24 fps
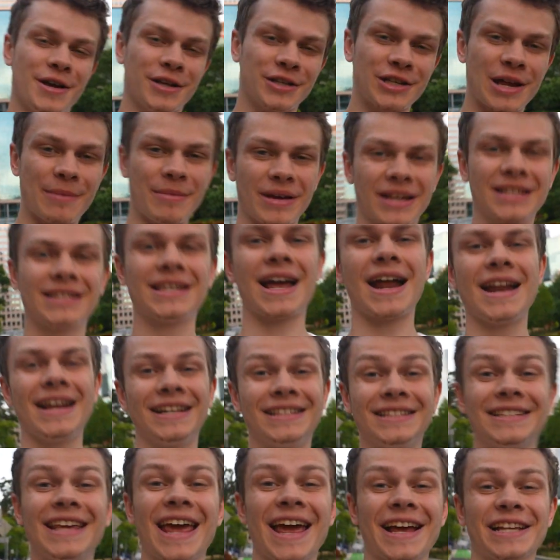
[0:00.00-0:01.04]
so I'm
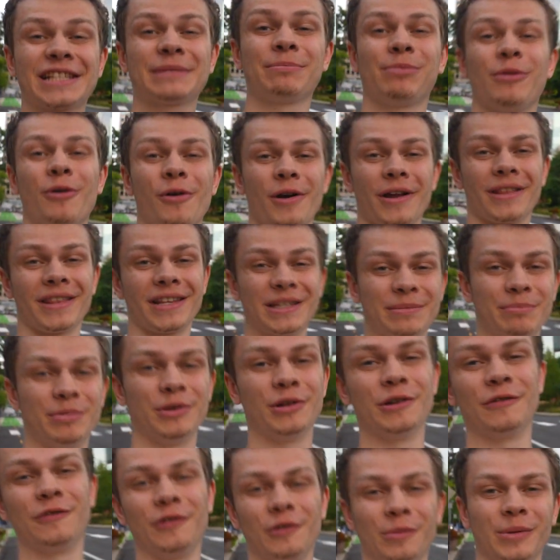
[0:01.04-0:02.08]
excited to get exploring this
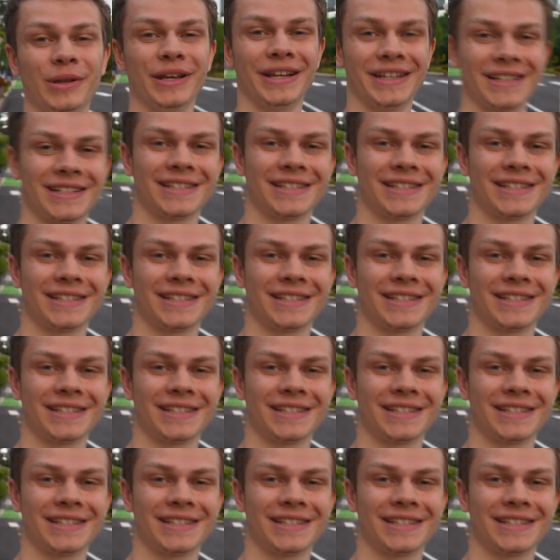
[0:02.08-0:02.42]
beautiful place.